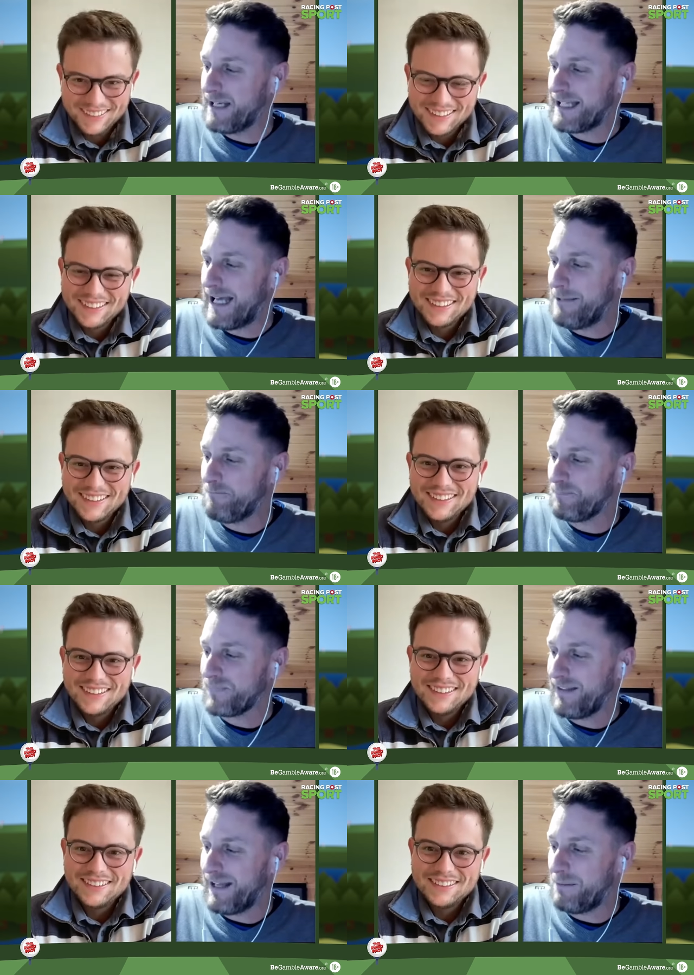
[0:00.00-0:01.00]
Speaker 1: missed that
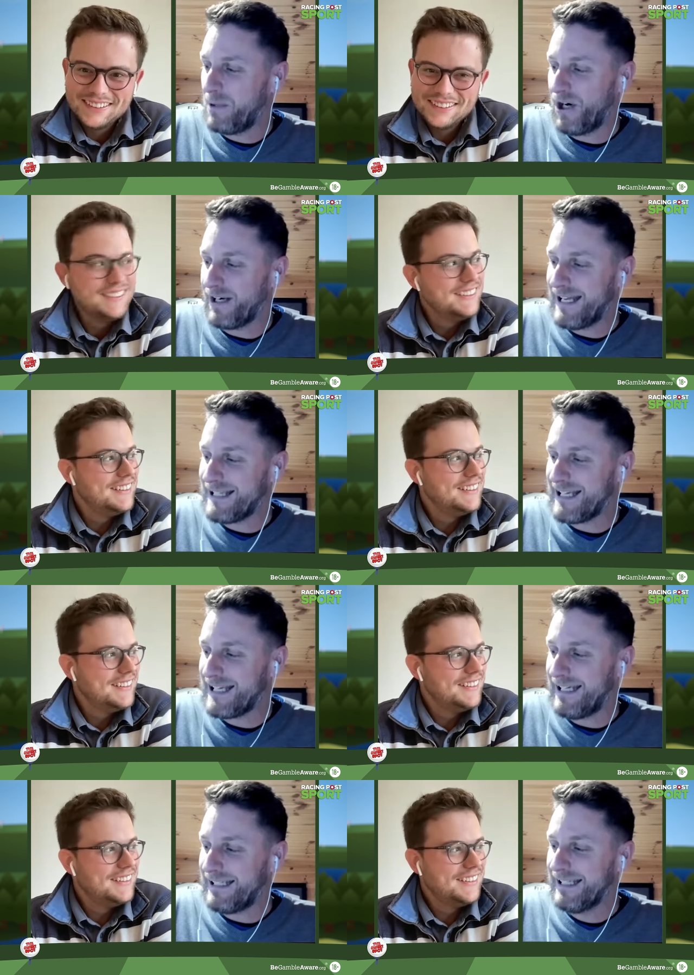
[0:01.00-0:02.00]
that putt on
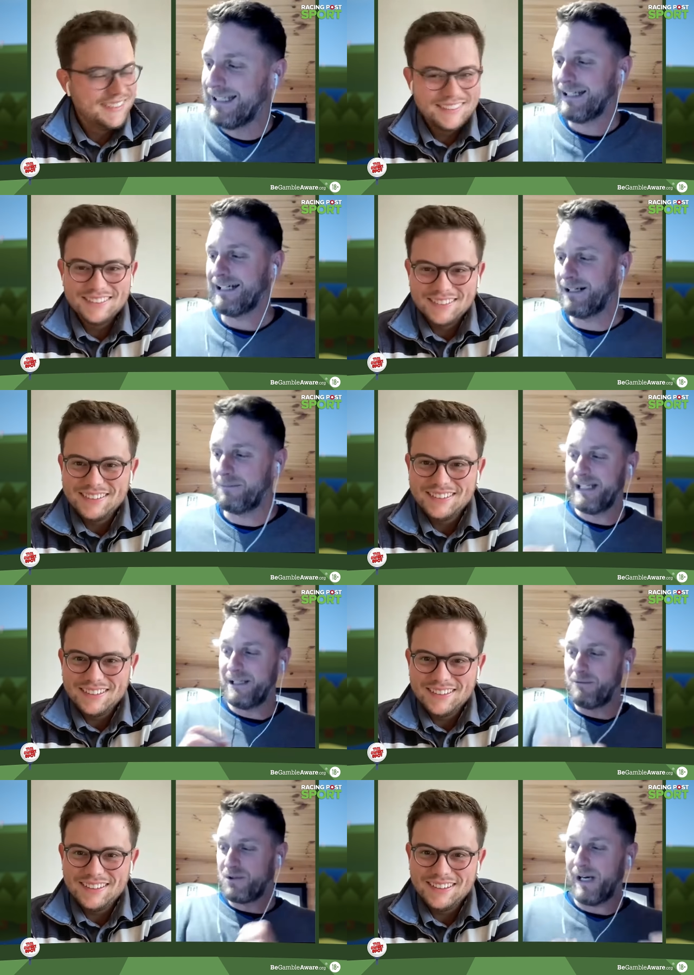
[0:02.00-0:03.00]
eighteen, um,
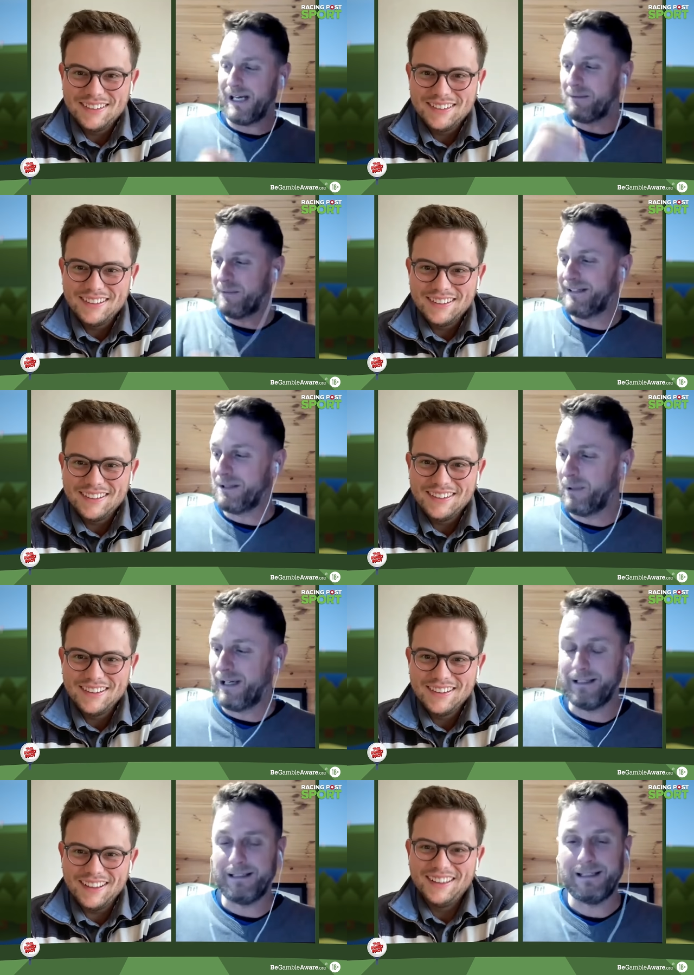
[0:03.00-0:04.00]
he was whacking me in the
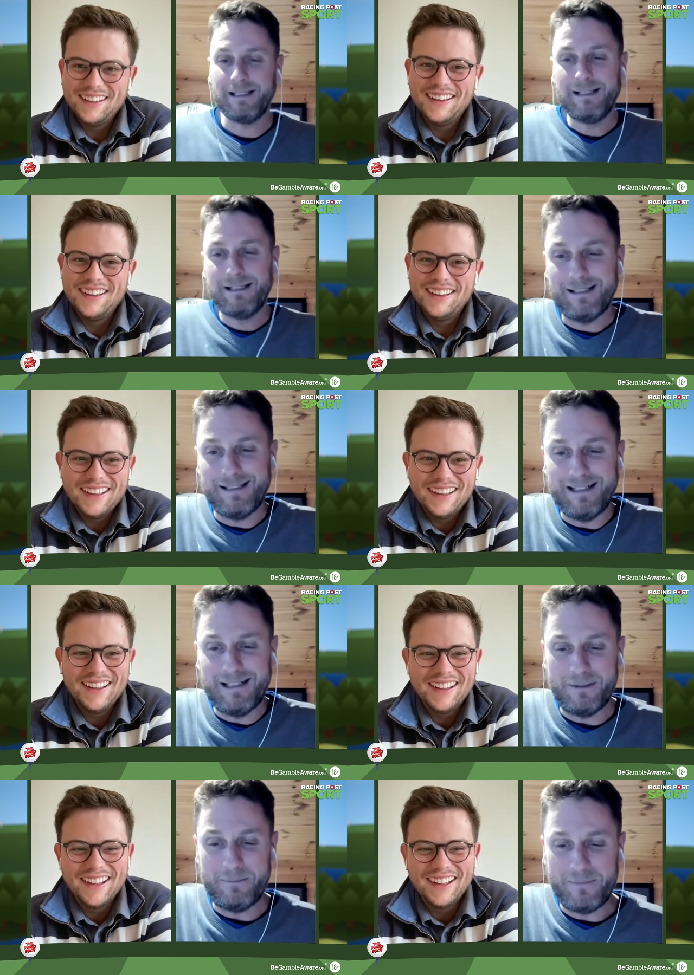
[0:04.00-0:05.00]
belly.
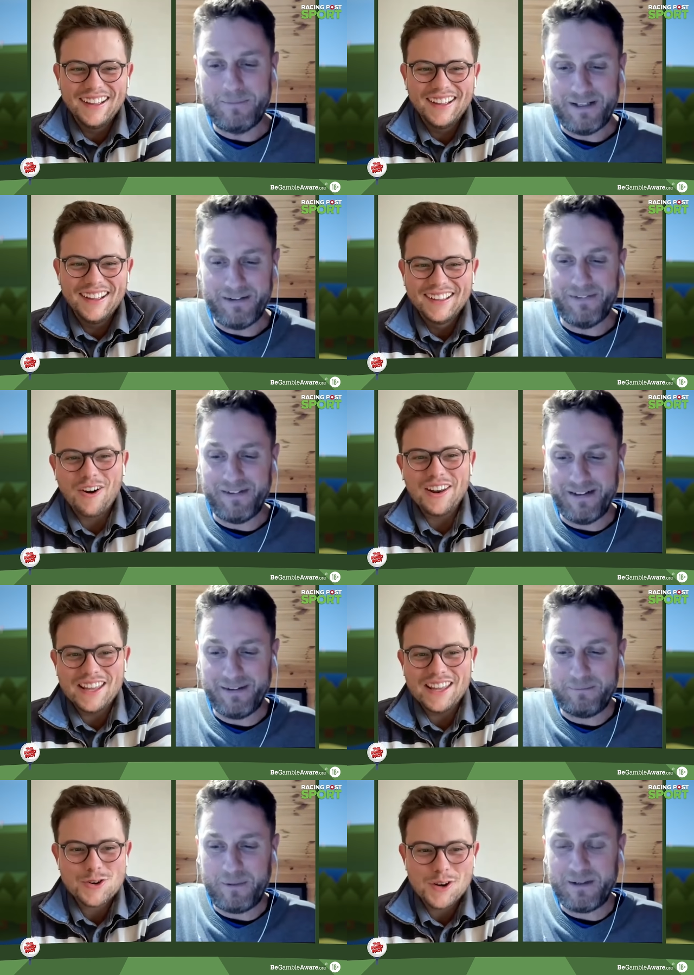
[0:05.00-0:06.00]
Um, and
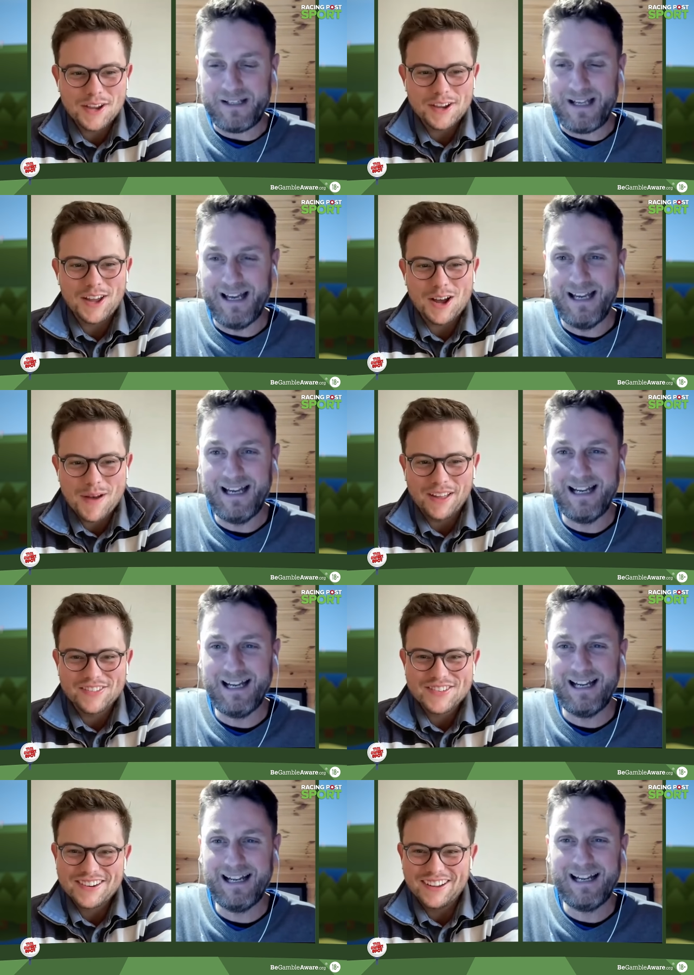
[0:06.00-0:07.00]
uh,
Speaker 2: Quite literally but, a
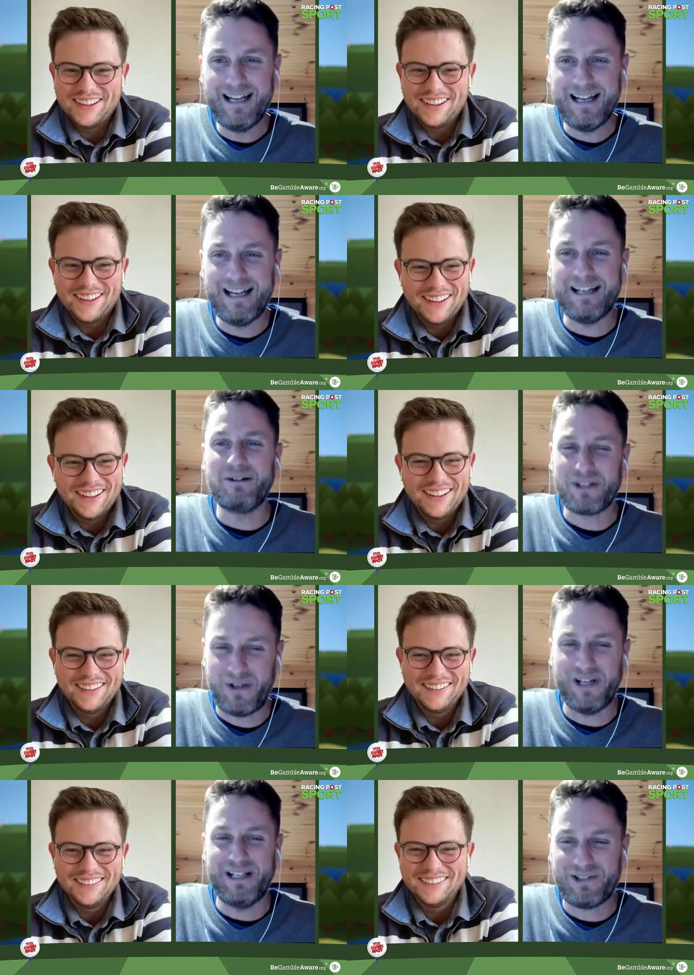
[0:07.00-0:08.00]
gut punch.
Speaker 1: It was
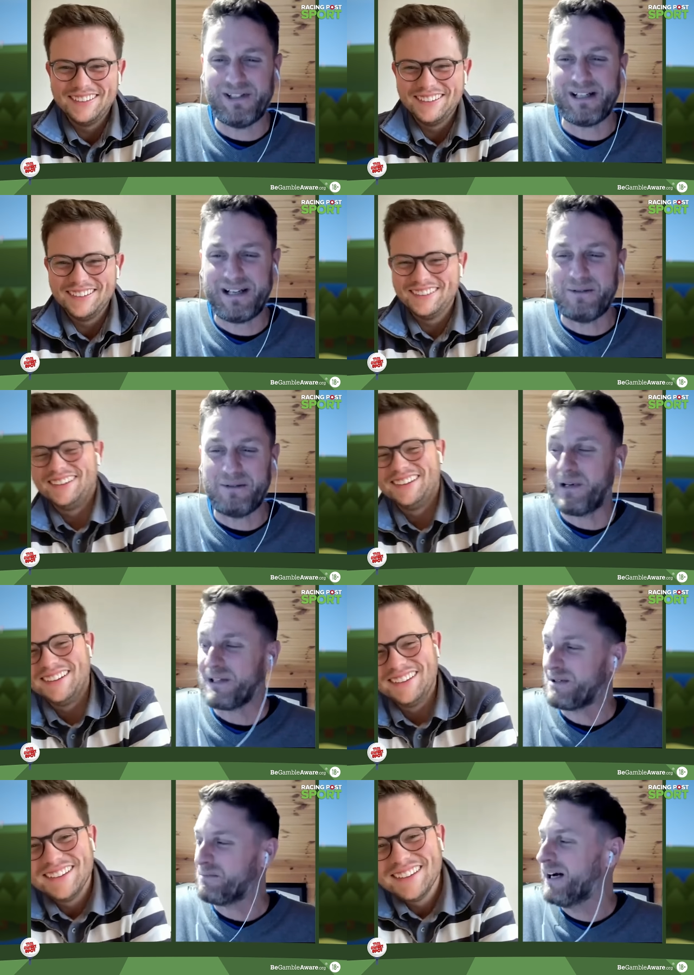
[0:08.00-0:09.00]
quite literally a gut
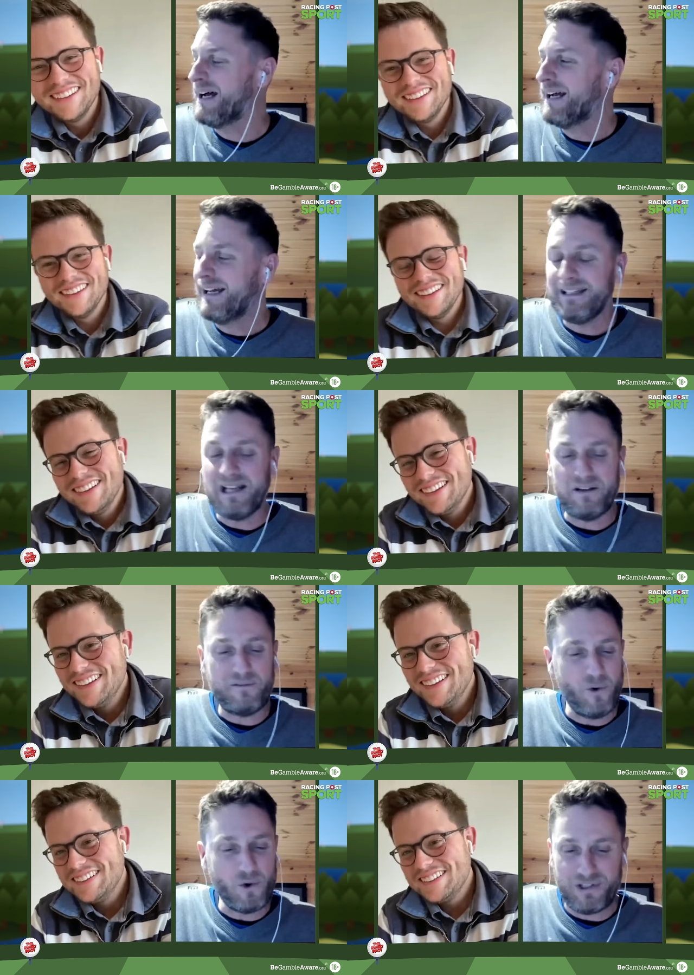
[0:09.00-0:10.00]
buster. But, yeah,
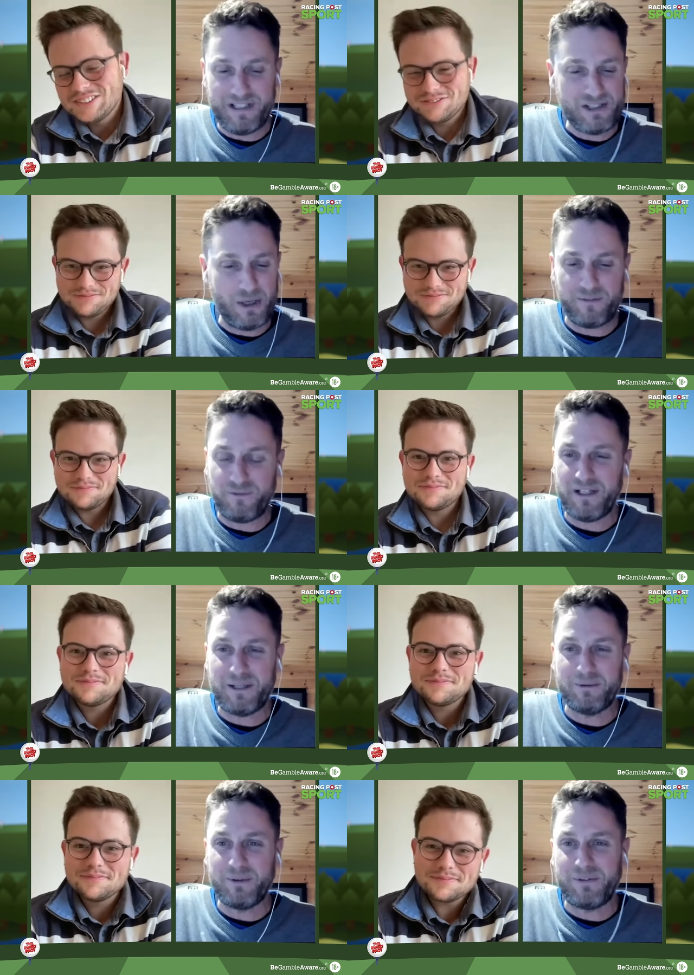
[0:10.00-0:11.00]
fortunately, Tommy
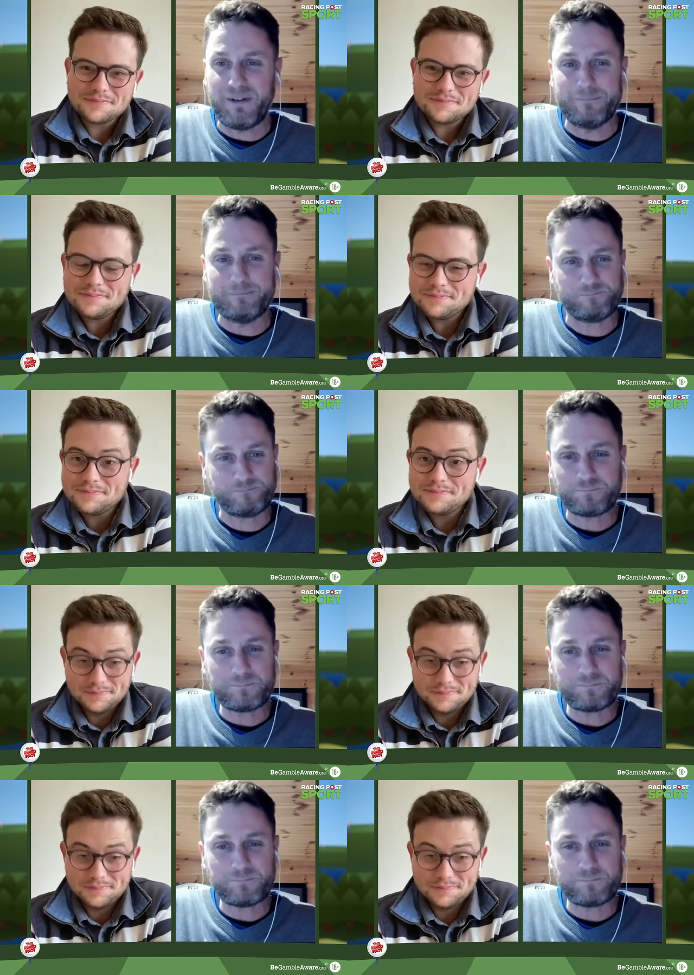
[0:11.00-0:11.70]
Fleetwood um,